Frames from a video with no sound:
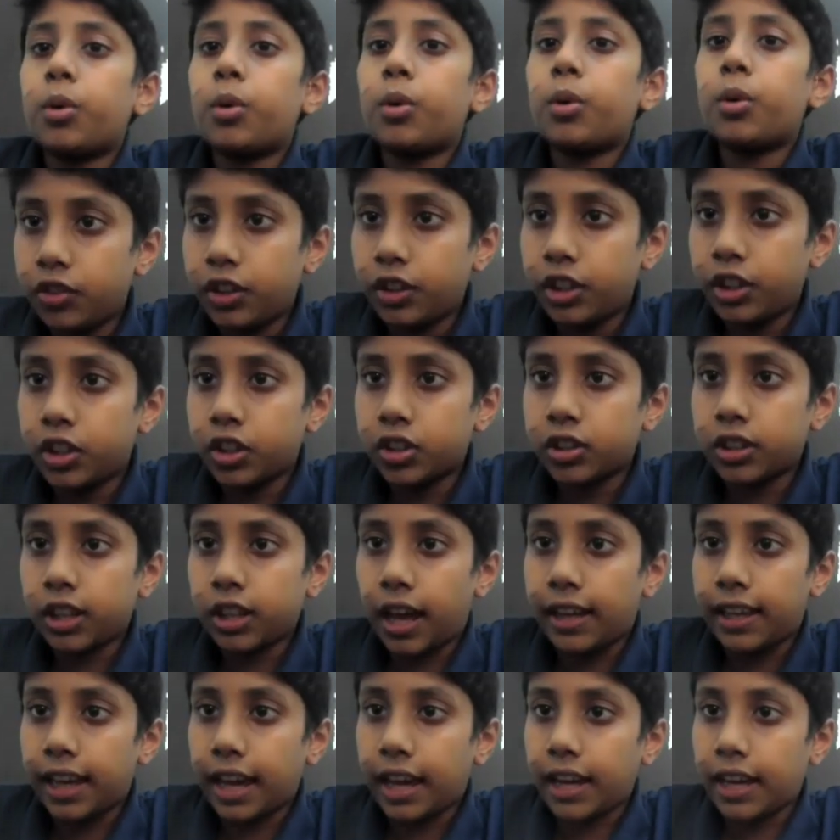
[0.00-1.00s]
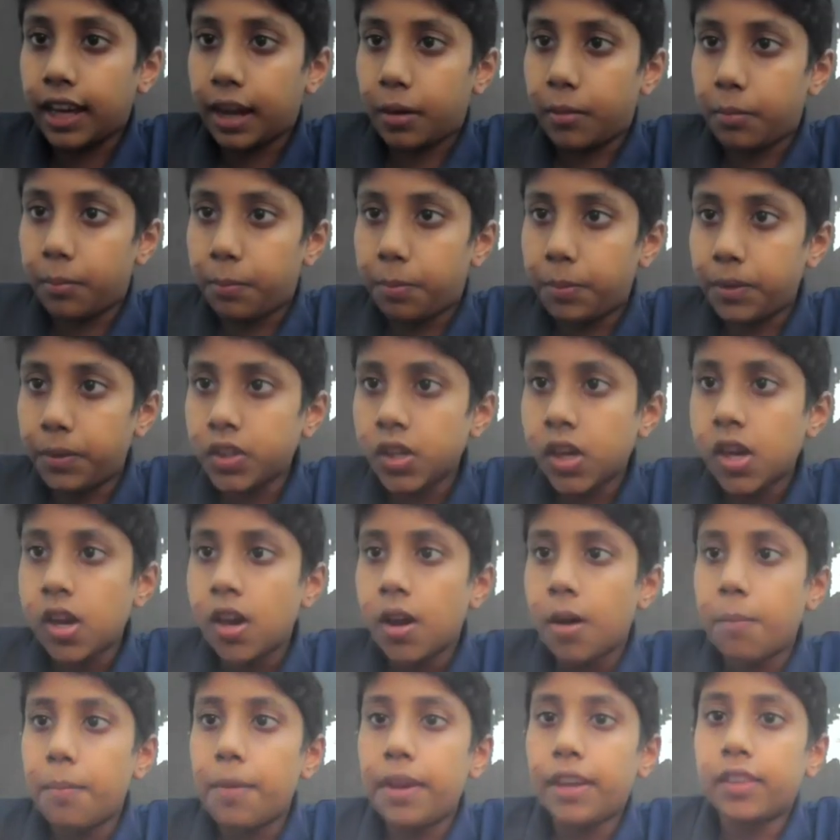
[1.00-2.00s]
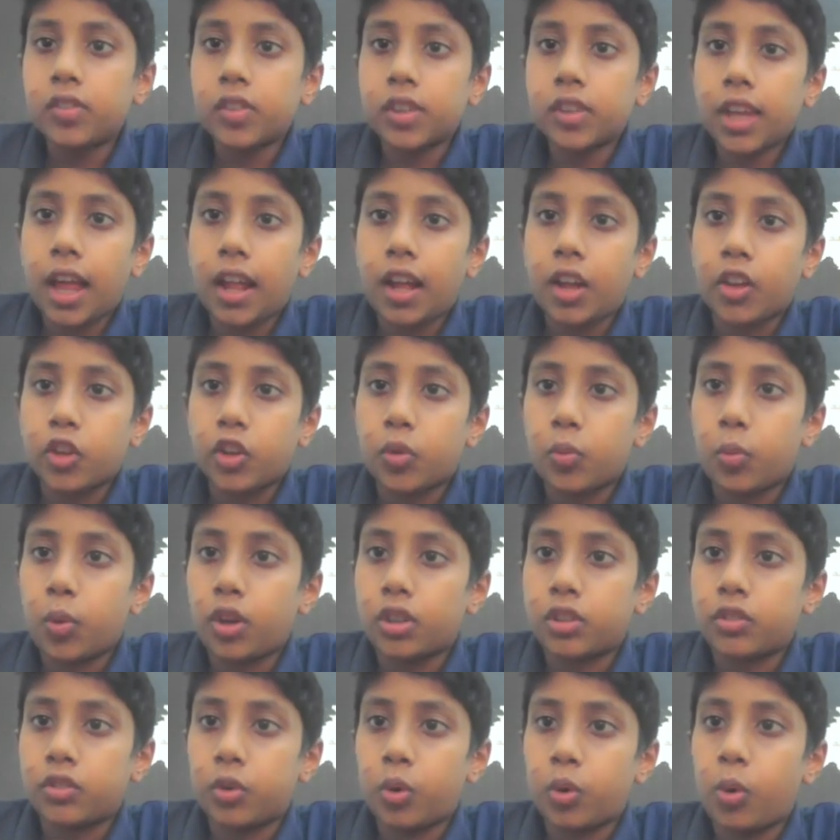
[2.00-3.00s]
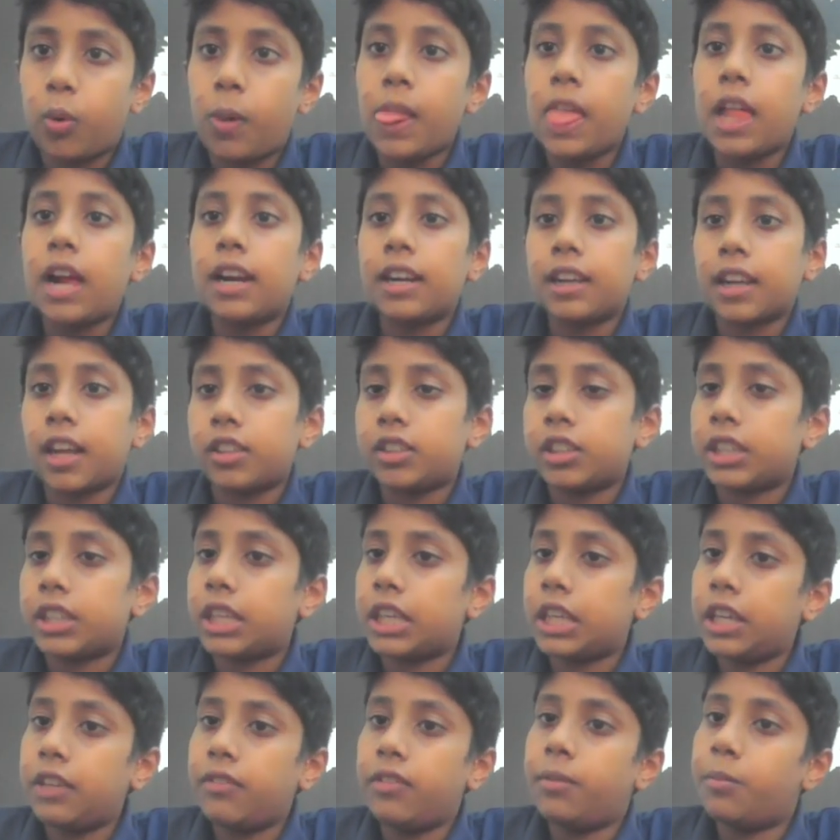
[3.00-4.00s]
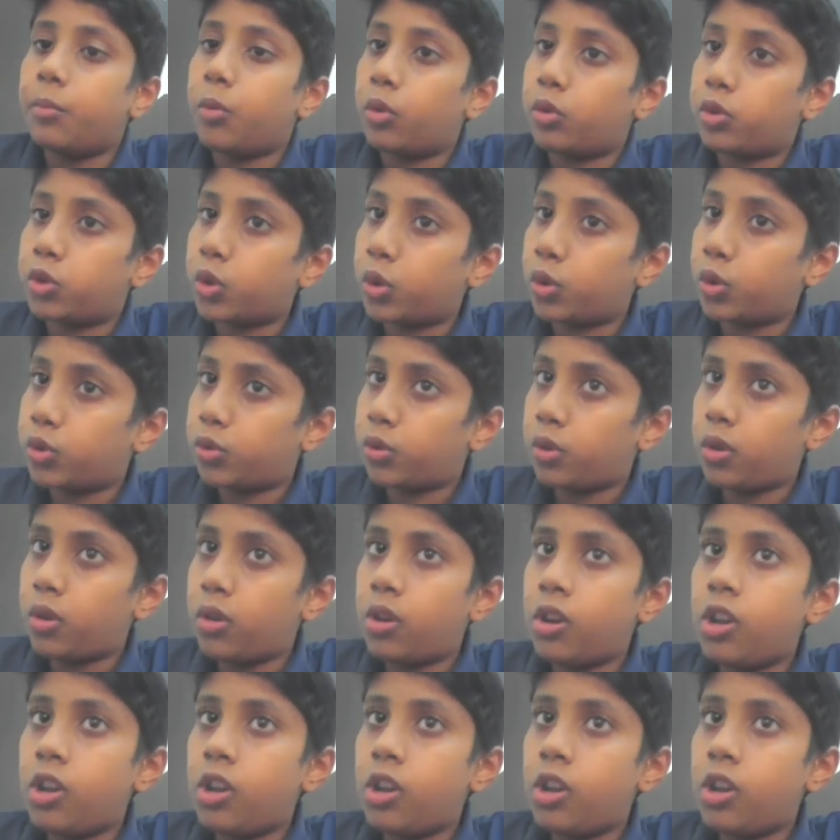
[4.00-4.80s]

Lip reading: Additional features like Compass makes the Galaxy Watch 4 Classic even more useful.